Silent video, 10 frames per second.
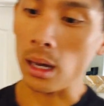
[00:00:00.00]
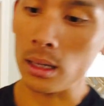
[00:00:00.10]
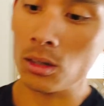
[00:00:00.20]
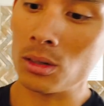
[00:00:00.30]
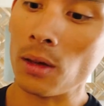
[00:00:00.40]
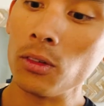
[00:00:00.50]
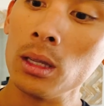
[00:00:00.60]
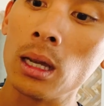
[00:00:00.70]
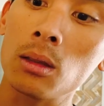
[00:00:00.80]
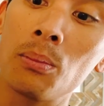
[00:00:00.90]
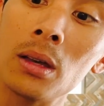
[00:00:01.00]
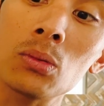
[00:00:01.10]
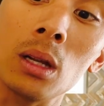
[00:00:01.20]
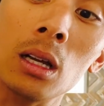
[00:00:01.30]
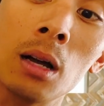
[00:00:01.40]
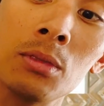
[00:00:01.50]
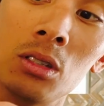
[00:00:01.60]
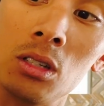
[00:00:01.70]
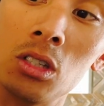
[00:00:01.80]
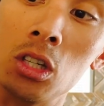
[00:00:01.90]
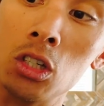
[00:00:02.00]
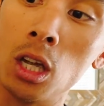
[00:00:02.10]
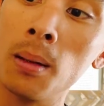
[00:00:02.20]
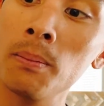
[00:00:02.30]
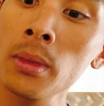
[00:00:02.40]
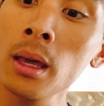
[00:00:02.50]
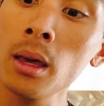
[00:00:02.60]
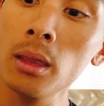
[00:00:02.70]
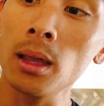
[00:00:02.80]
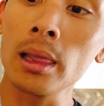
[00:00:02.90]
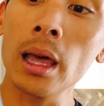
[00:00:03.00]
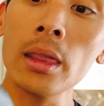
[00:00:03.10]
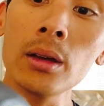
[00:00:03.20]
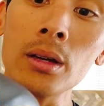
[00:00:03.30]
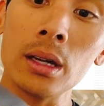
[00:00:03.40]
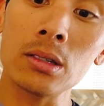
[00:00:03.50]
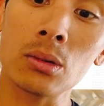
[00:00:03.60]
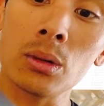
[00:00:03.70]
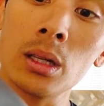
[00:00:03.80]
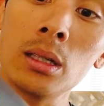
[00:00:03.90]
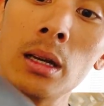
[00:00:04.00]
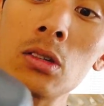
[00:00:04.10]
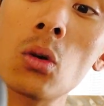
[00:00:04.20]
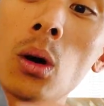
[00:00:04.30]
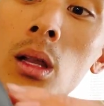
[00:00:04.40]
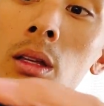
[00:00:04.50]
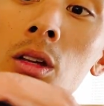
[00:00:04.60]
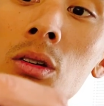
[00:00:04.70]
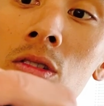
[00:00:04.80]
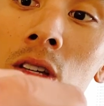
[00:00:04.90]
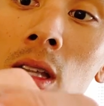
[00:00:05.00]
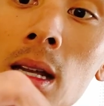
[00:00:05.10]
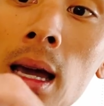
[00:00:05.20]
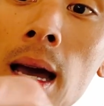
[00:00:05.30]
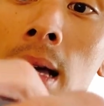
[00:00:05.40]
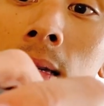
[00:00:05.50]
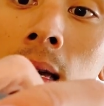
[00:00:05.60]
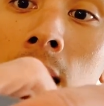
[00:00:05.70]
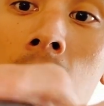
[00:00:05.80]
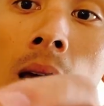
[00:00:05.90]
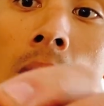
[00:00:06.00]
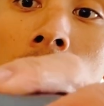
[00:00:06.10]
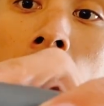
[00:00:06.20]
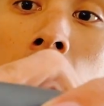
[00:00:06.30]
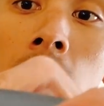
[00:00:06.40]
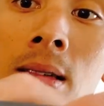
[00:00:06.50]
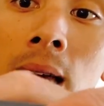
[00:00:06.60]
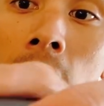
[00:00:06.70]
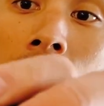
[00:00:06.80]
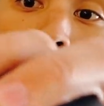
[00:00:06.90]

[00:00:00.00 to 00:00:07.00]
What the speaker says: They're definitely not the best when it comes to stitching. The leather is a really nice quality. You can see that it has a very nice satin